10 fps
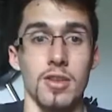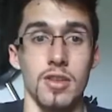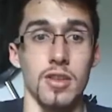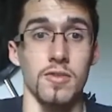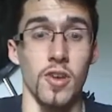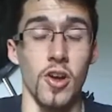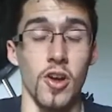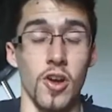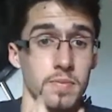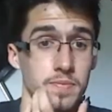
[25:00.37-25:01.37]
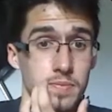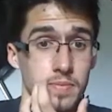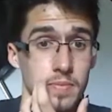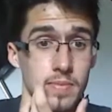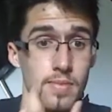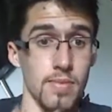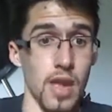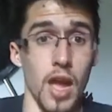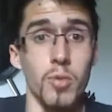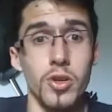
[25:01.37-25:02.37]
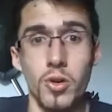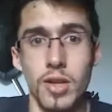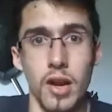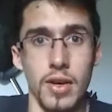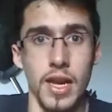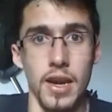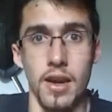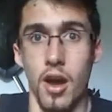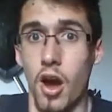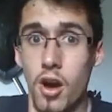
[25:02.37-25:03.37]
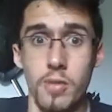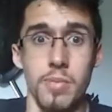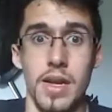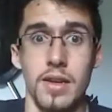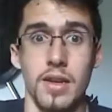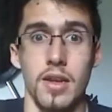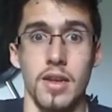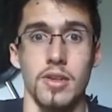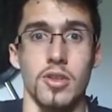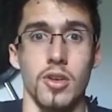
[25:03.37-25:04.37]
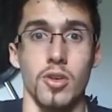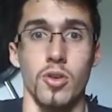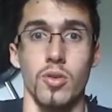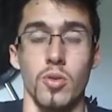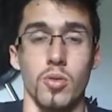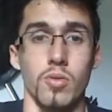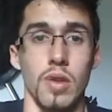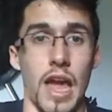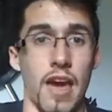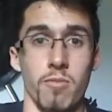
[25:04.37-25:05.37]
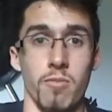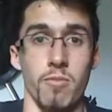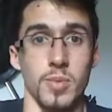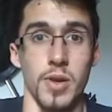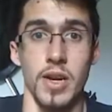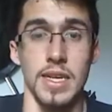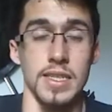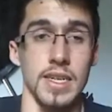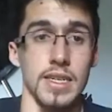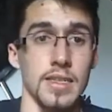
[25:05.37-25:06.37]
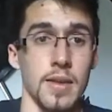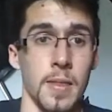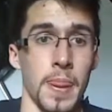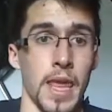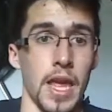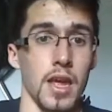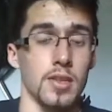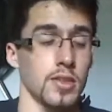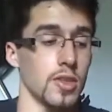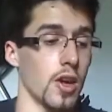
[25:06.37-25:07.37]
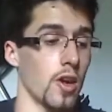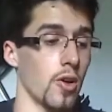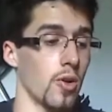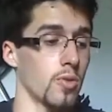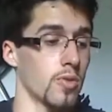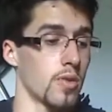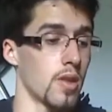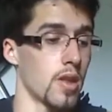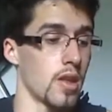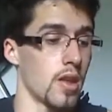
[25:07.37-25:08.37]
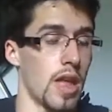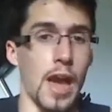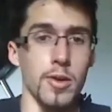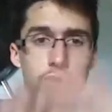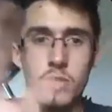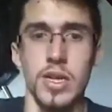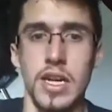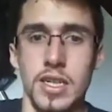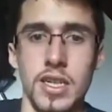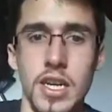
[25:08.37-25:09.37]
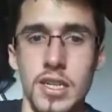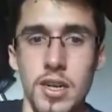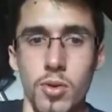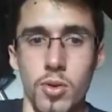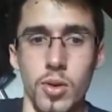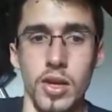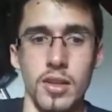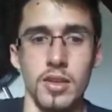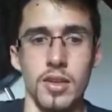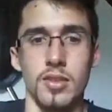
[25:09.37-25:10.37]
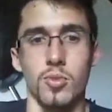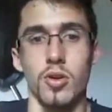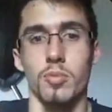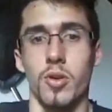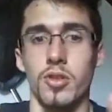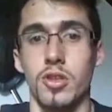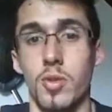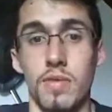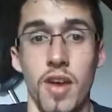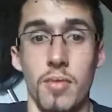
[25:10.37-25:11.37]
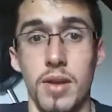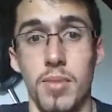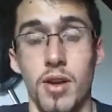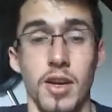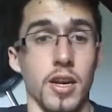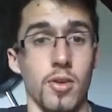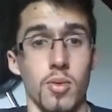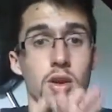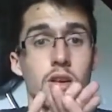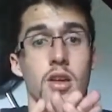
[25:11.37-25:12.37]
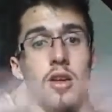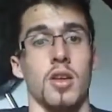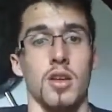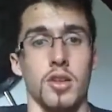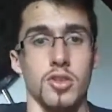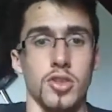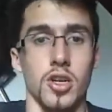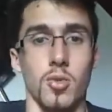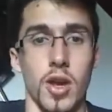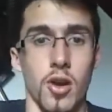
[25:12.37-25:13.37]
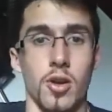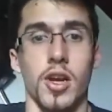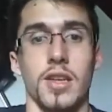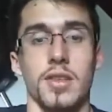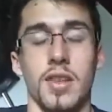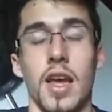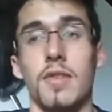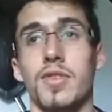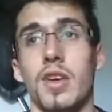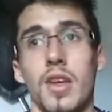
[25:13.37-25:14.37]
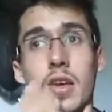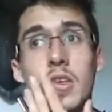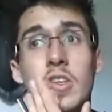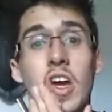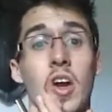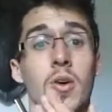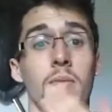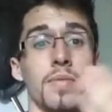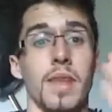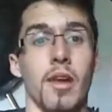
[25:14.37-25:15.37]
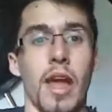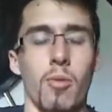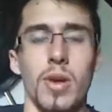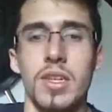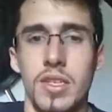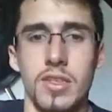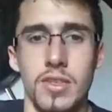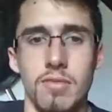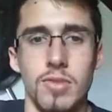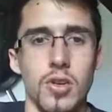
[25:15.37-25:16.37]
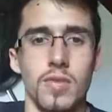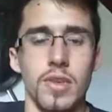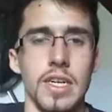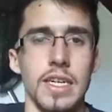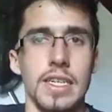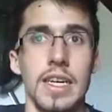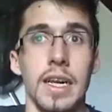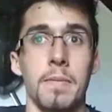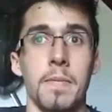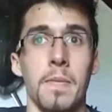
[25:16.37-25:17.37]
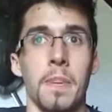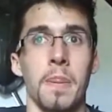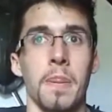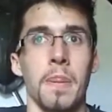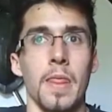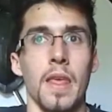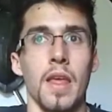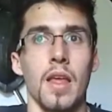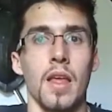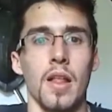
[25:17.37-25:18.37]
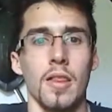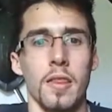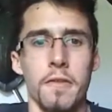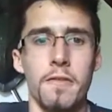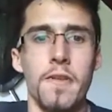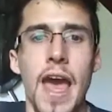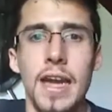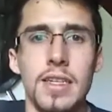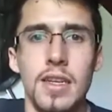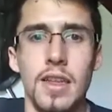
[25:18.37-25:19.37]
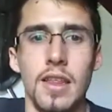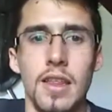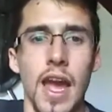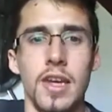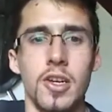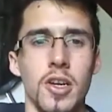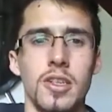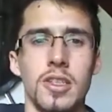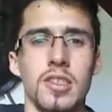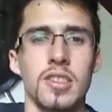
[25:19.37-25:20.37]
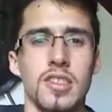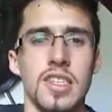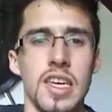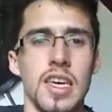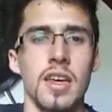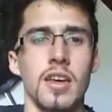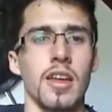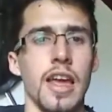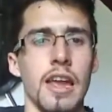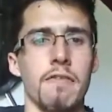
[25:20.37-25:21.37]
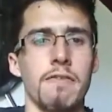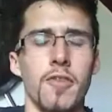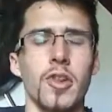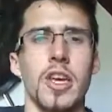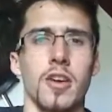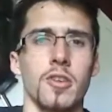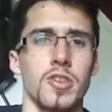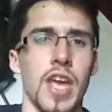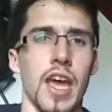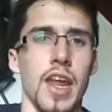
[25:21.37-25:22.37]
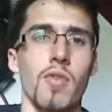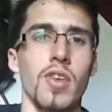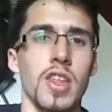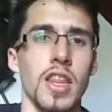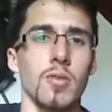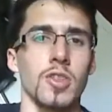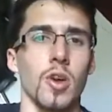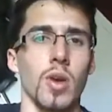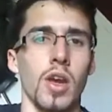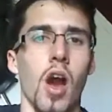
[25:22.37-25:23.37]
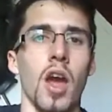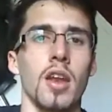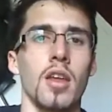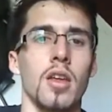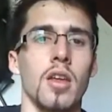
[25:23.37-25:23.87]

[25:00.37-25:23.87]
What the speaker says: into these vaults. I would go down again in a heartbeat to have more experiences. So how does this relate to D&D real quick? Because we're approaching the 25-minute mark and I don't want to suck away all your guys' lives. So what does this do for D&D? The fact that I couldn't see and fully understand everything that was going on,